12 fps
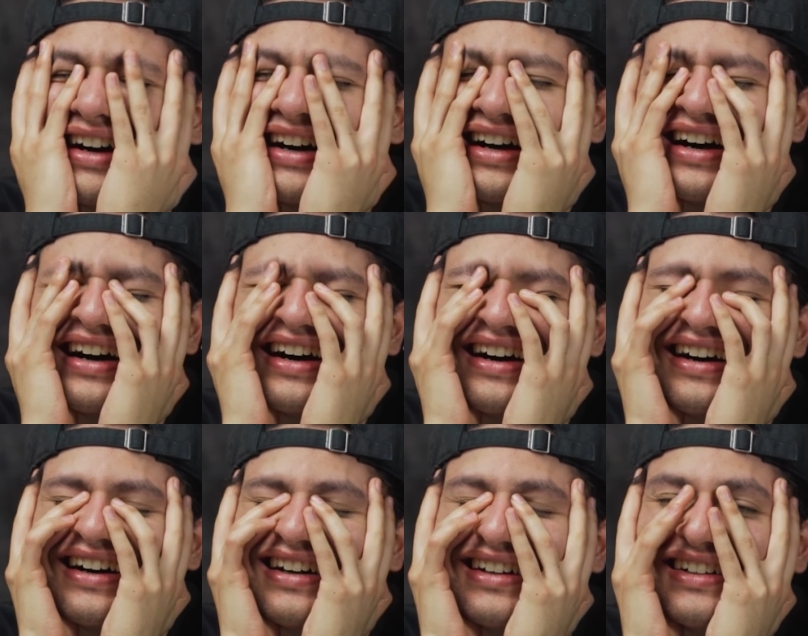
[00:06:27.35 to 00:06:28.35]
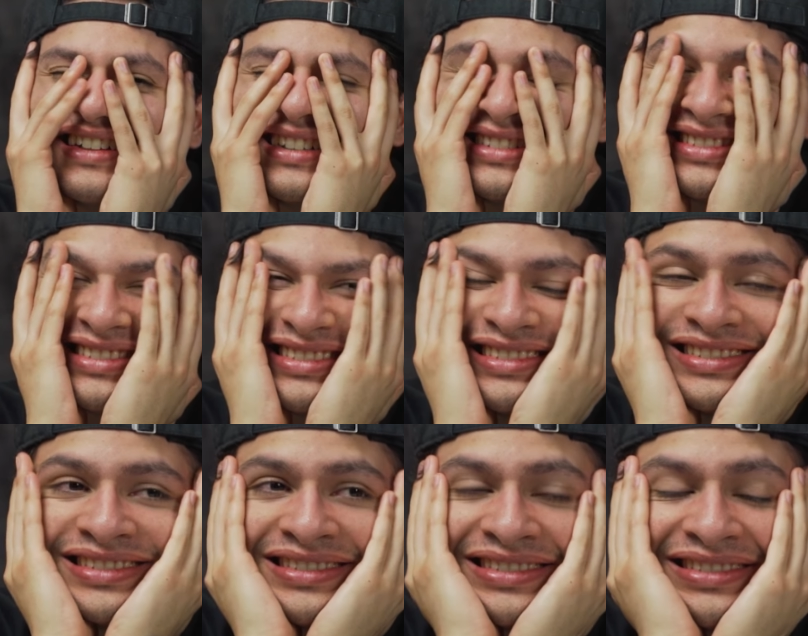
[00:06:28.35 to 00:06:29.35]

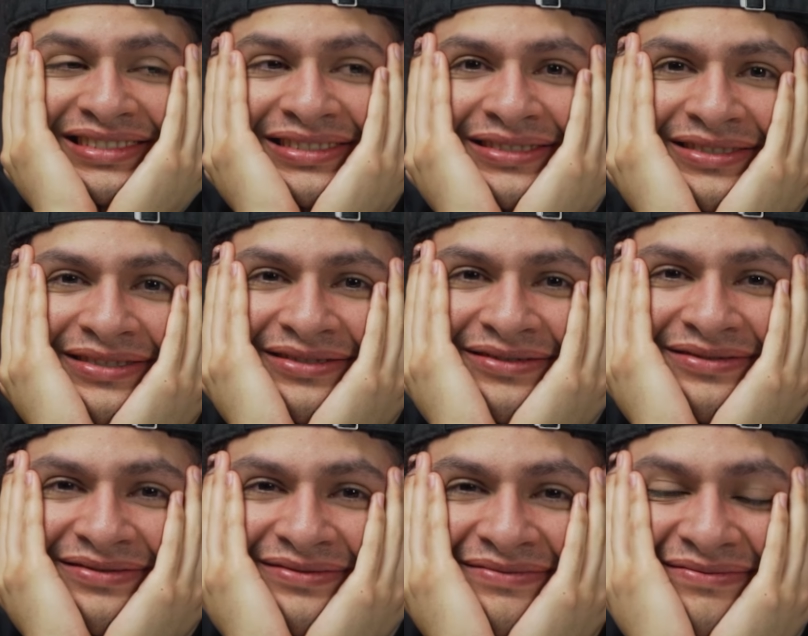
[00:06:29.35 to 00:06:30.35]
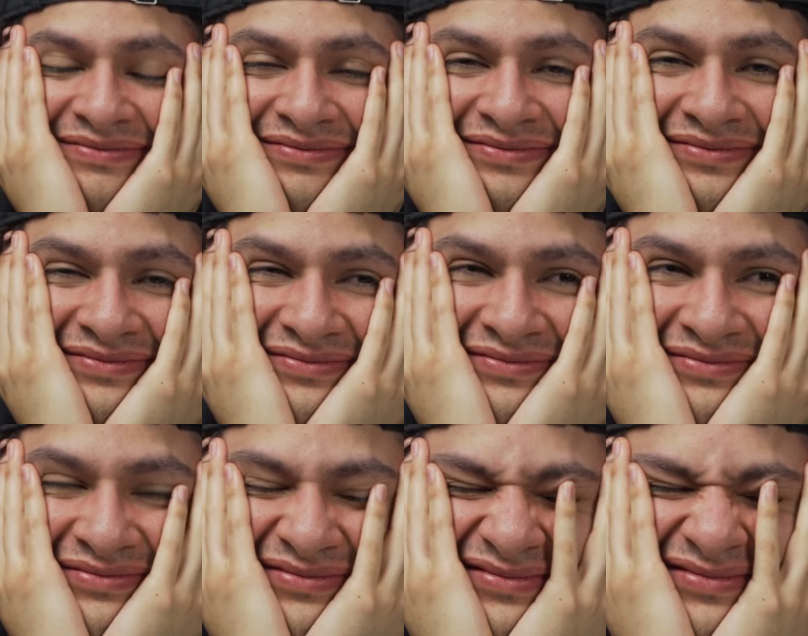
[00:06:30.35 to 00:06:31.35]

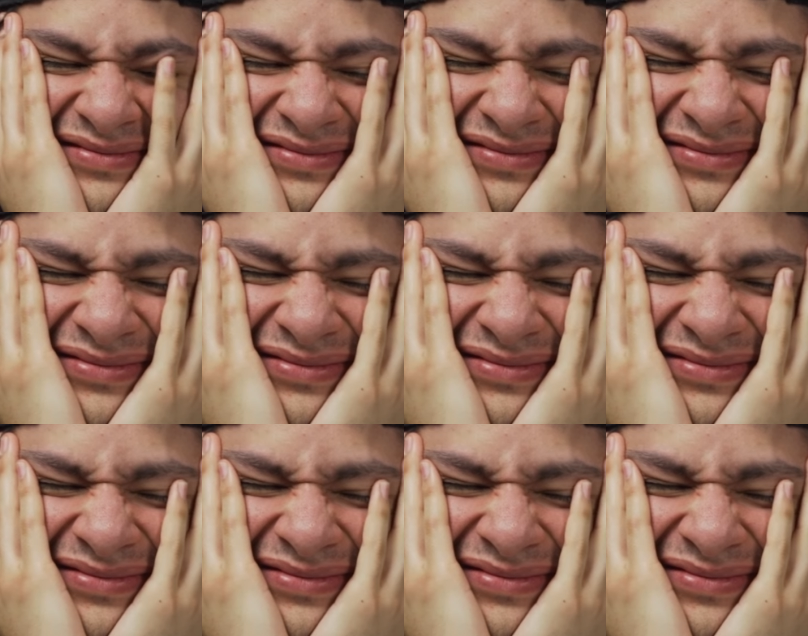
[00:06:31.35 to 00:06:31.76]
This person isn't speaking.